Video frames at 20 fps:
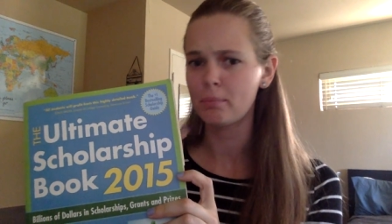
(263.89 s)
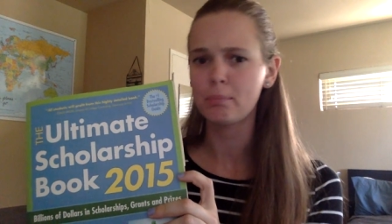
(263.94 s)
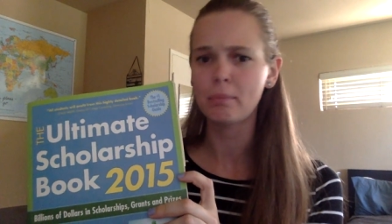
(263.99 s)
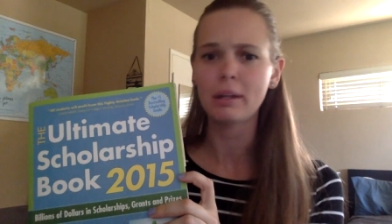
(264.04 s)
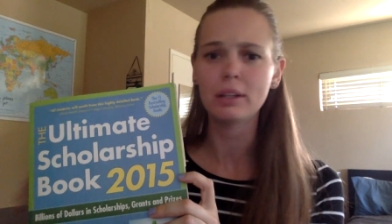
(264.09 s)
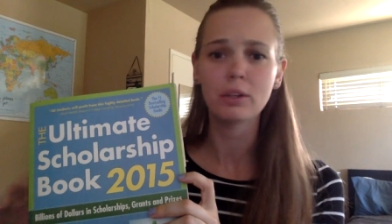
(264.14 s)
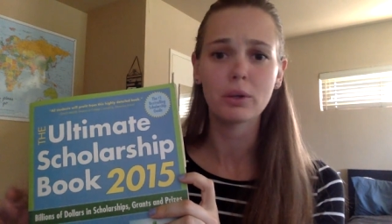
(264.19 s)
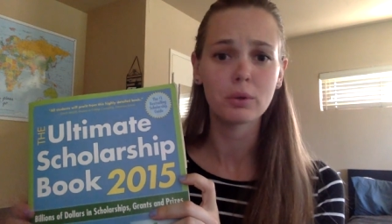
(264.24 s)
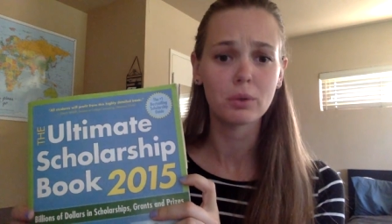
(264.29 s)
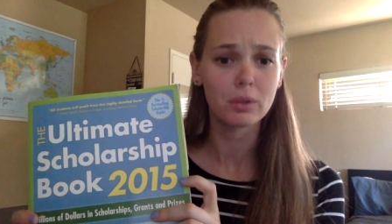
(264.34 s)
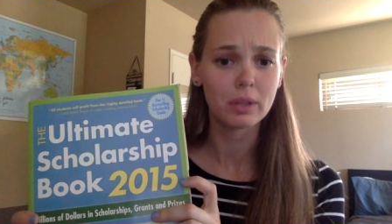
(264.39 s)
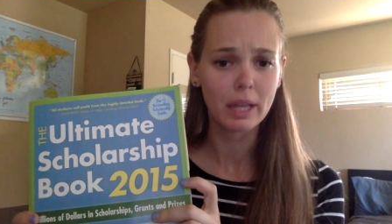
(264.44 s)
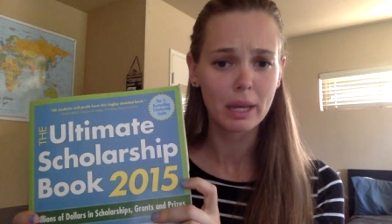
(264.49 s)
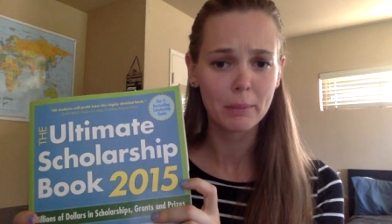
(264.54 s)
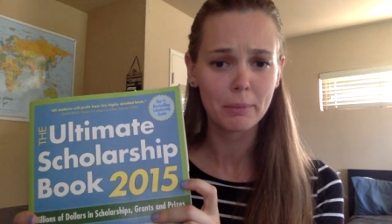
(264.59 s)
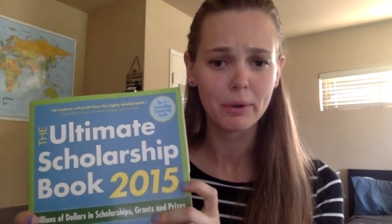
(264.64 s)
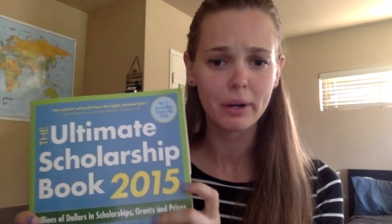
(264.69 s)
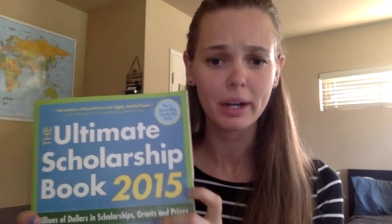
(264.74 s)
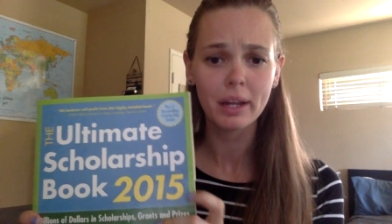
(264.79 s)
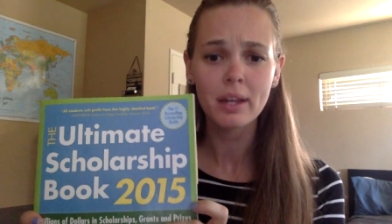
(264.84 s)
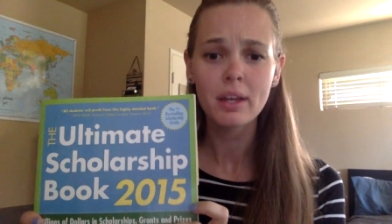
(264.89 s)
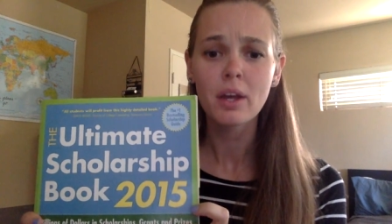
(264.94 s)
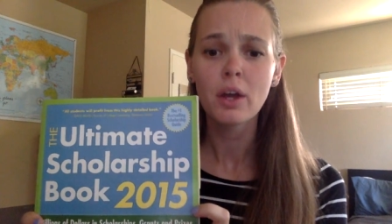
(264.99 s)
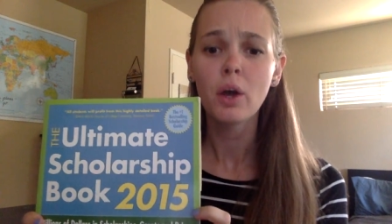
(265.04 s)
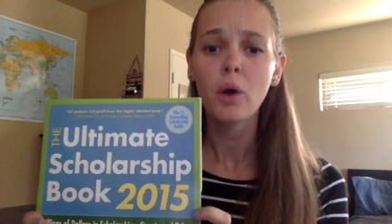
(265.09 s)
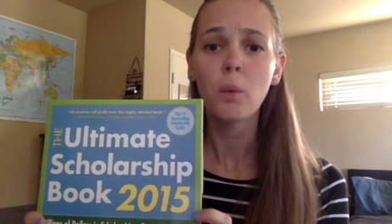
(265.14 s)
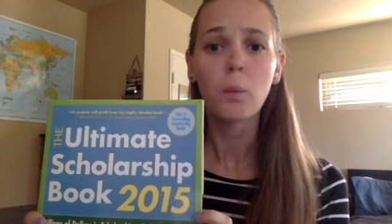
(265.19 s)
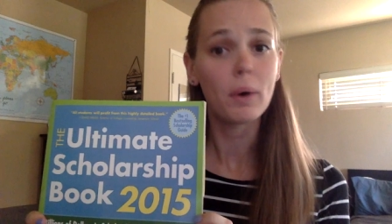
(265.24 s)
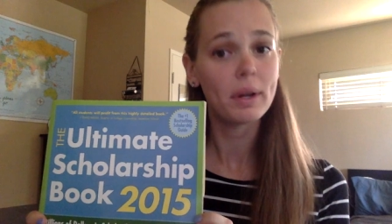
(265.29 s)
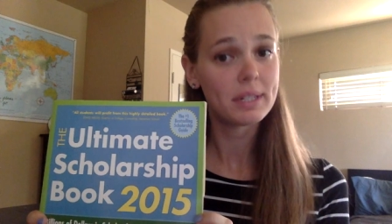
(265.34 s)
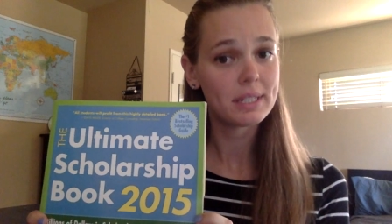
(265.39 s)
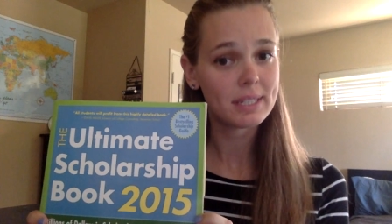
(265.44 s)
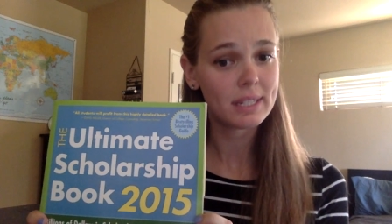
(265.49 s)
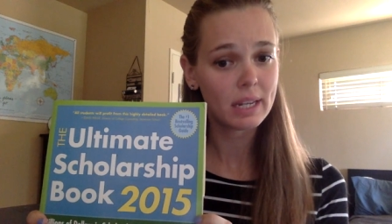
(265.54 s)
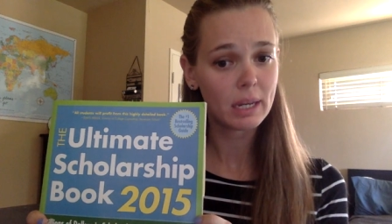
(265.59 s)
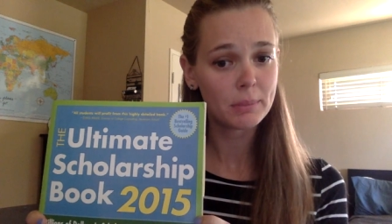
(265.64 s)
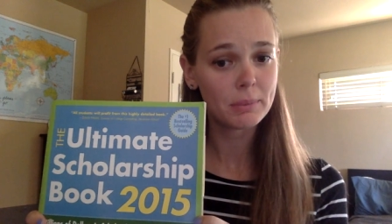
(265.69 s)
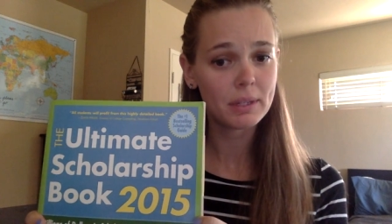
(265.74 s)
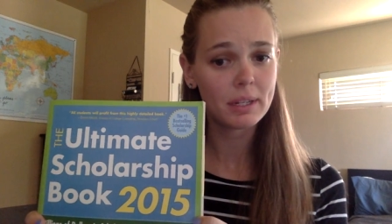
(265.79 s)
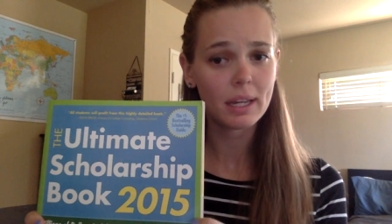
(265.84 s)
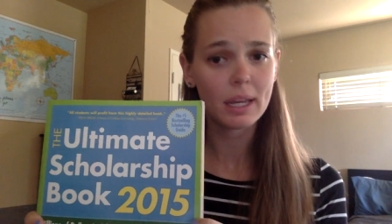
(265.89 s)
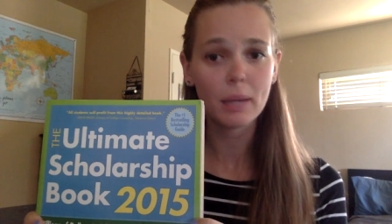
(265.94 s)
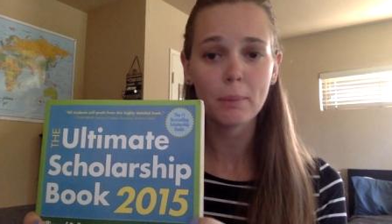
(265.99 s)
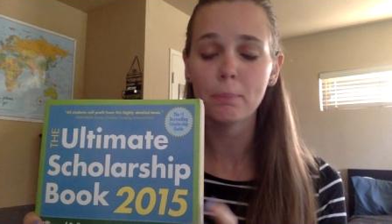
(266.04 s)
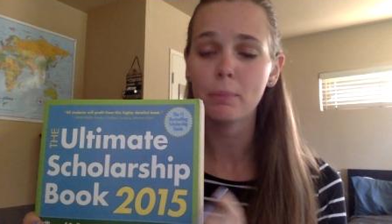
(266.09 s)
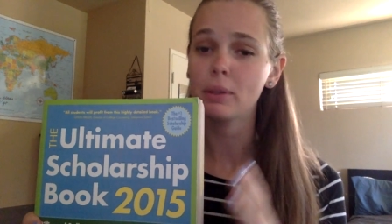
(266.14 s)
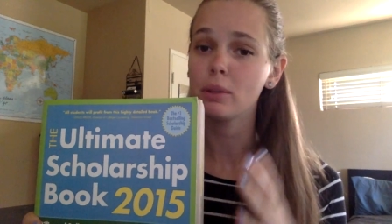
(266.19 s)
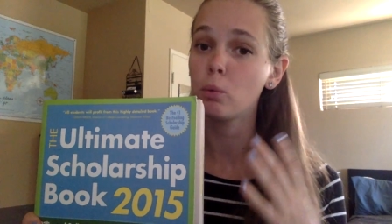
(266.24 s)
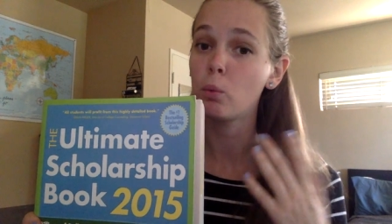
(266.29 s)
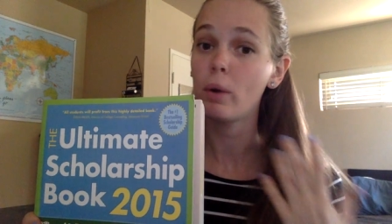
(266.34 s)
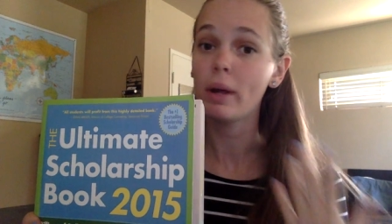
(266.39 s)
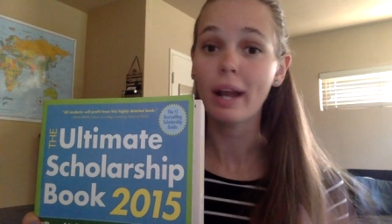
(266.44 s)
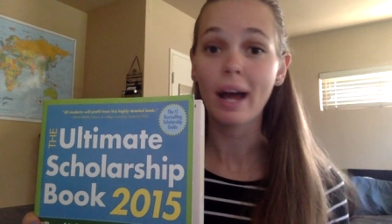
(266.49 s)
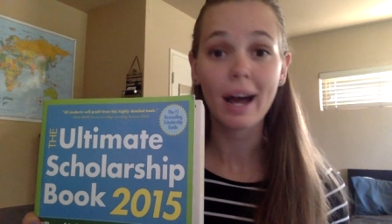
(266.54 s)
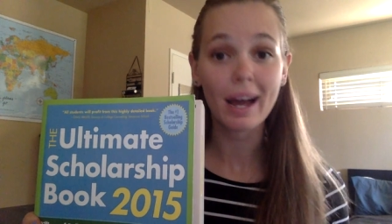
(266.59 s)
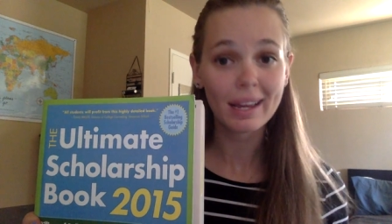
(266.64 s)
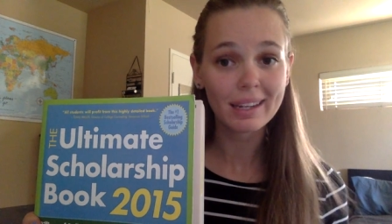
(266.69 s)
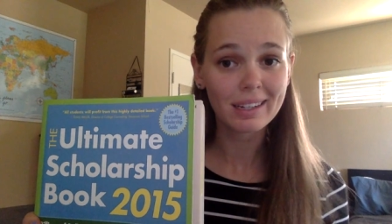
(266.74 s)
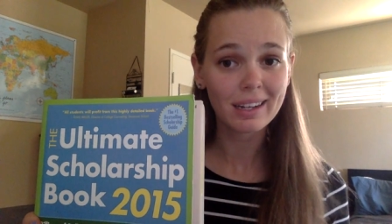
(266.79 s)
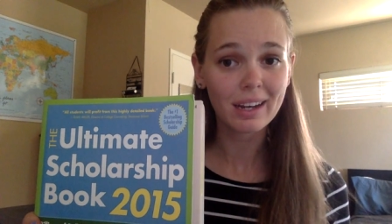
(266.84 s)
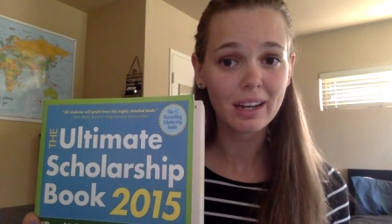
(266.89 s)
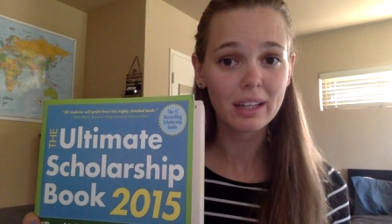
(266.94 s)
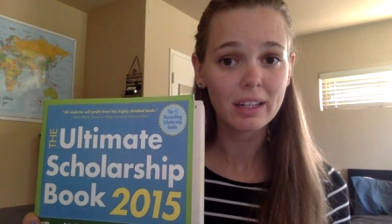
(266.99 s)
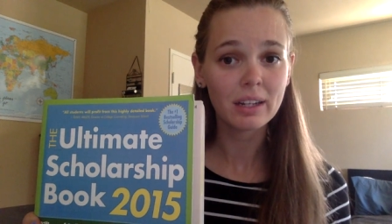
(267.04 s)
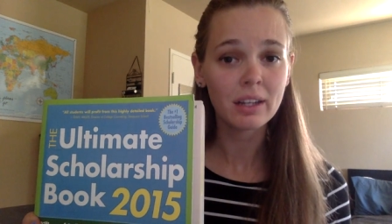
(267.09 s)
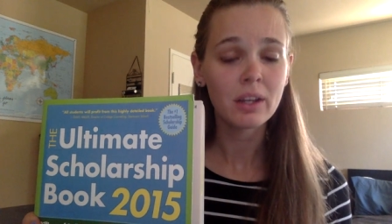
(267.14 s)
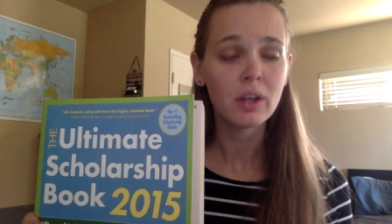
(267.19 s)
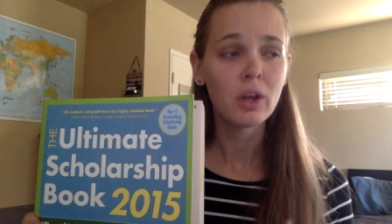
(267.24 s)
My local library wanted to stay up to date, but the one I got